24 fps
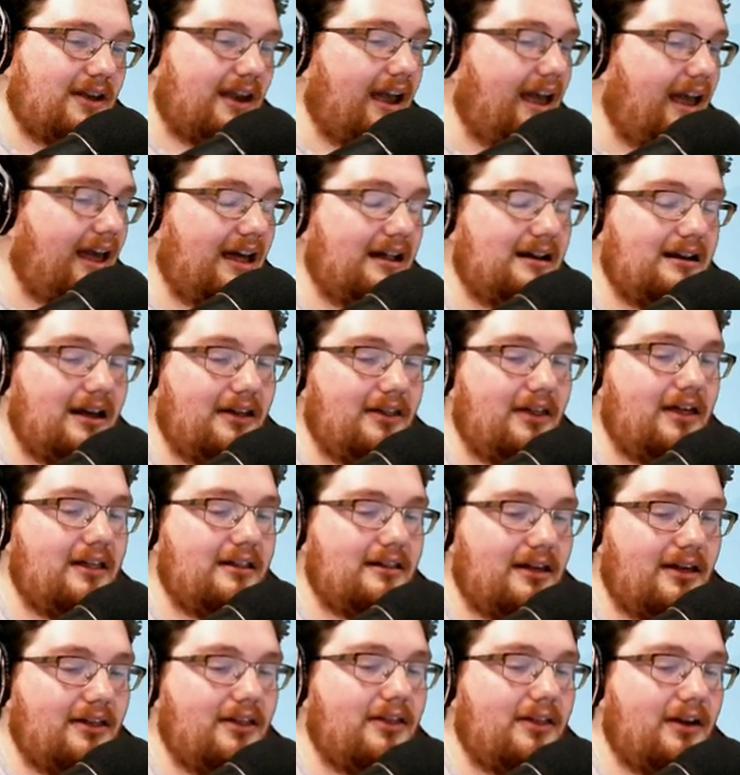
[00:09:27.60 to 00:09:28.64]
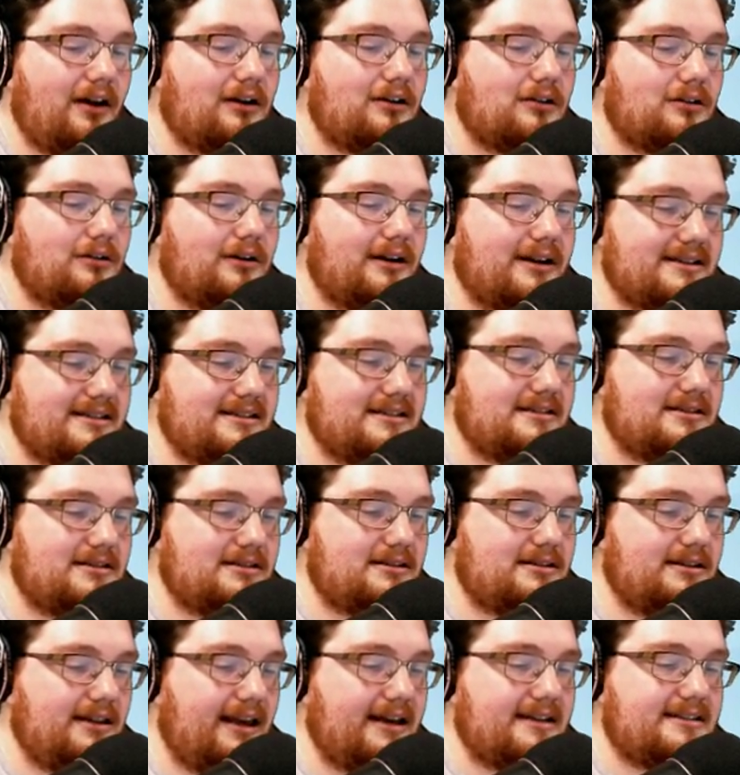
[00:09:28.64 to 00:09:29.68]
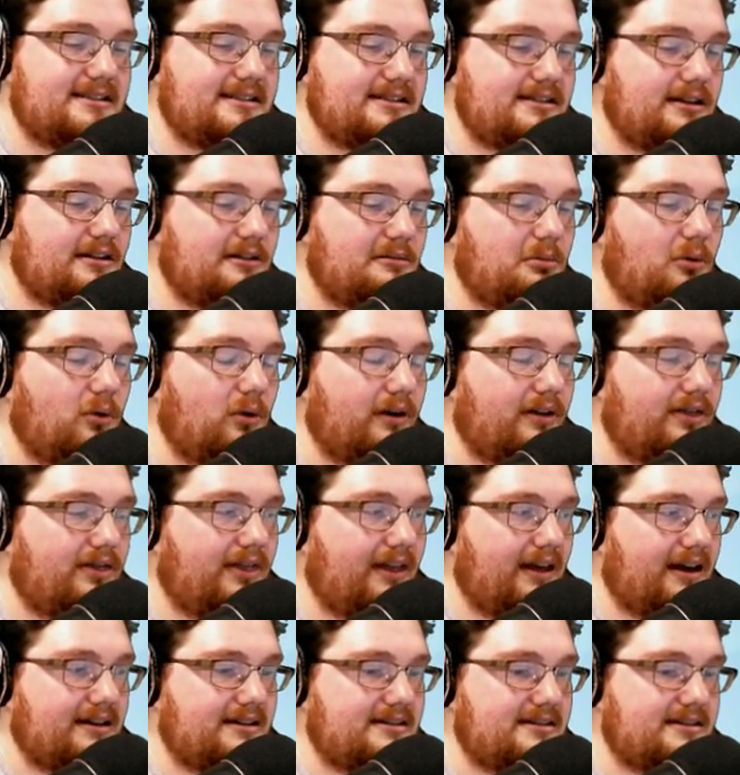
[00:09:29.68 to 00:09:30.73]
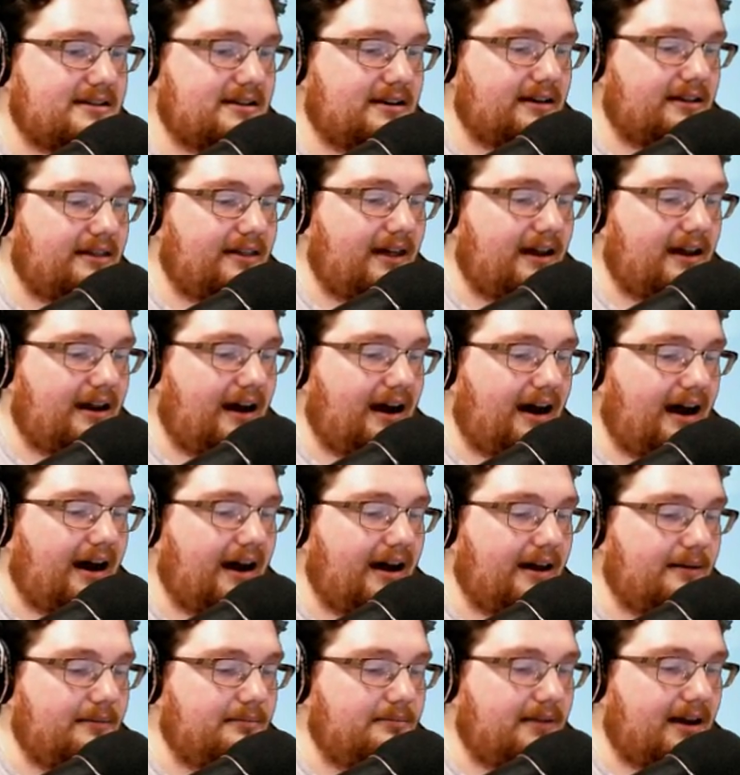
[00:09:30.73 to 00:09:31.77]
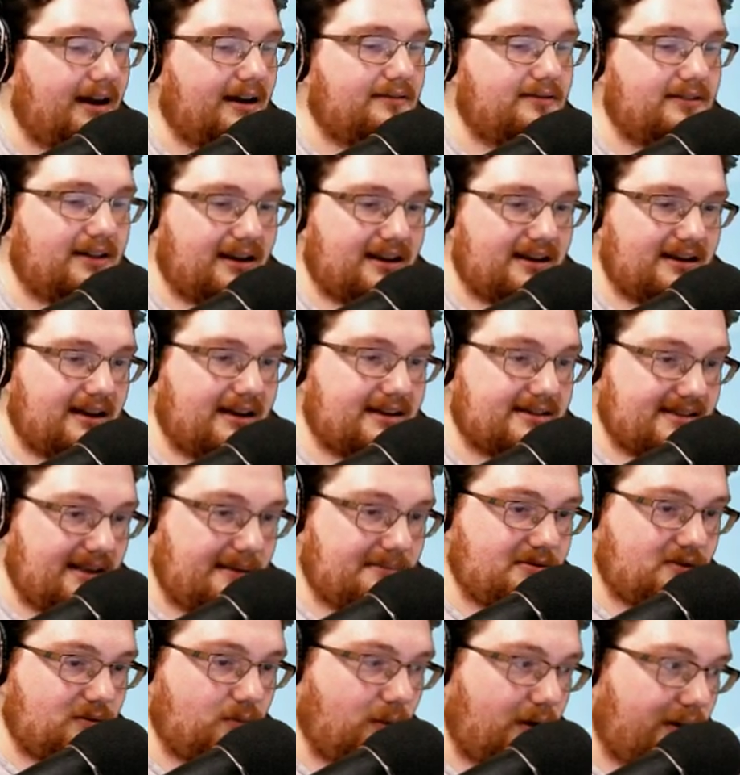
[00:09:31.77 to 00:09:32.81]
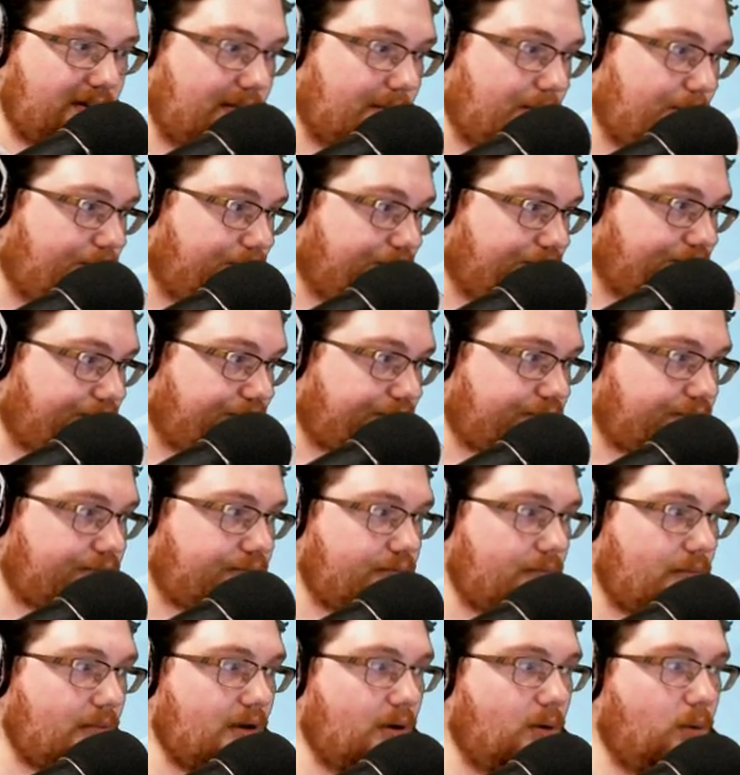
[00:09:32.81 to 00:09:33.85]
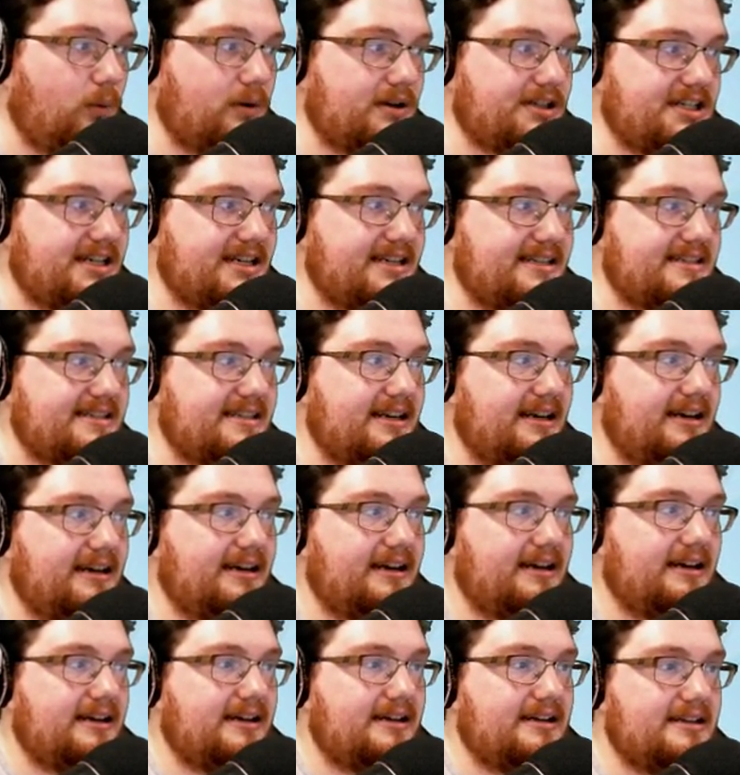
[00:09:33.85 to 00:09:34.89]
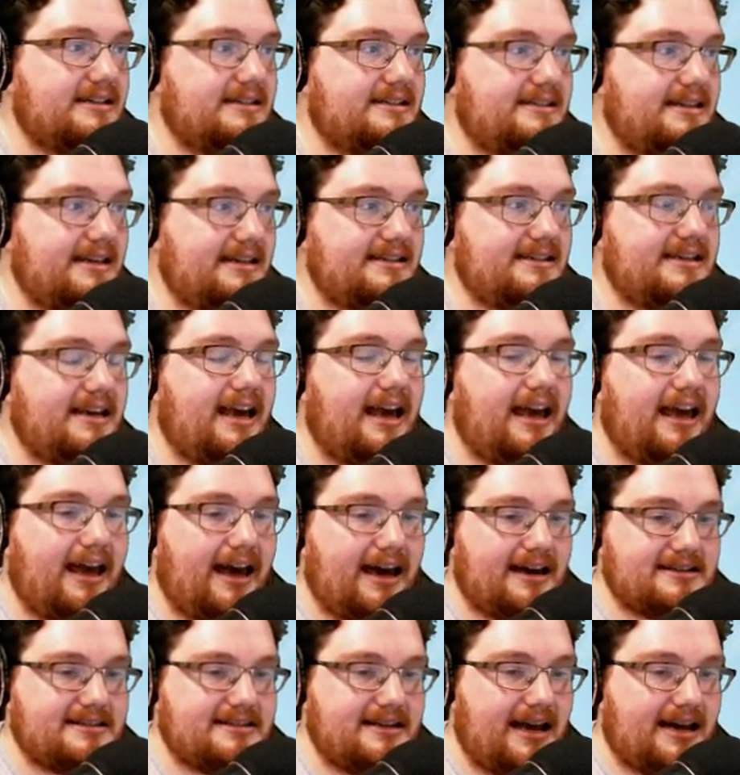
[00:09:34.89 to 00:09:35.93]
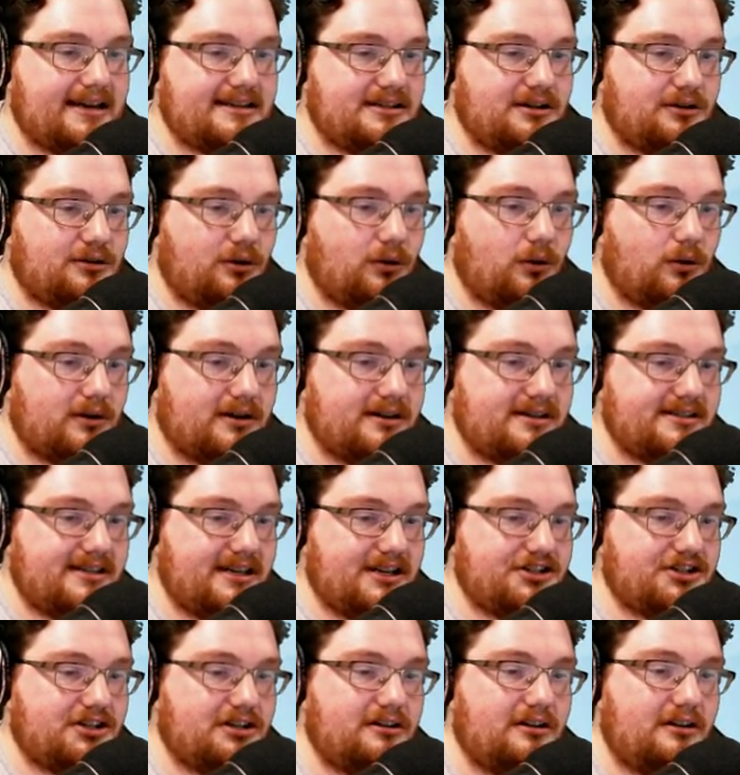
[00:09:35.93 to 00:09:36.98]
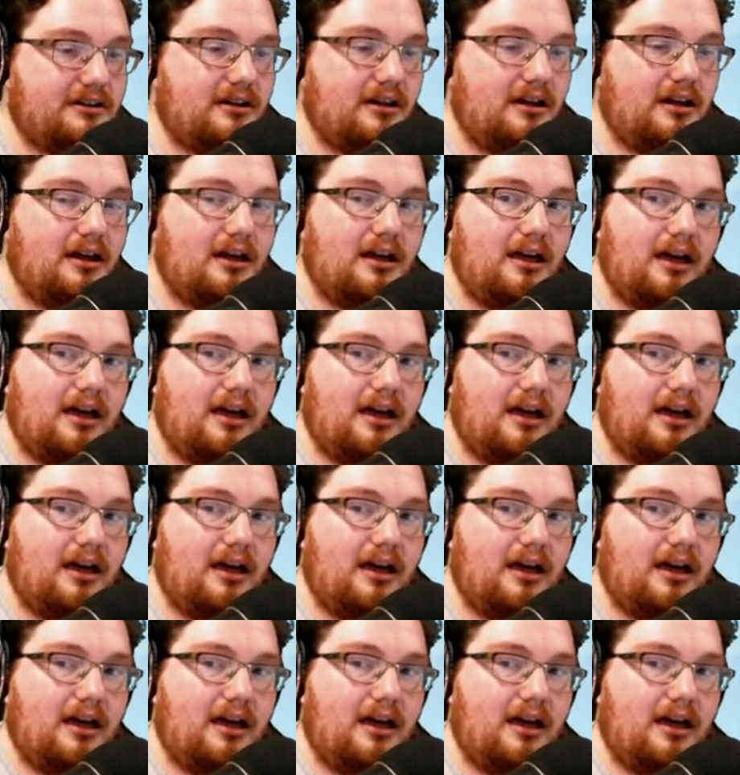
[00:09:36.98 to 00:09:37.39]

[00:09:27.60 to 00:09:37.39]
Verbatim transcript: the thing, and, and then and then the article gets in, gets into the point that uh, that I kind of take exception with, which is C T A as as an organization.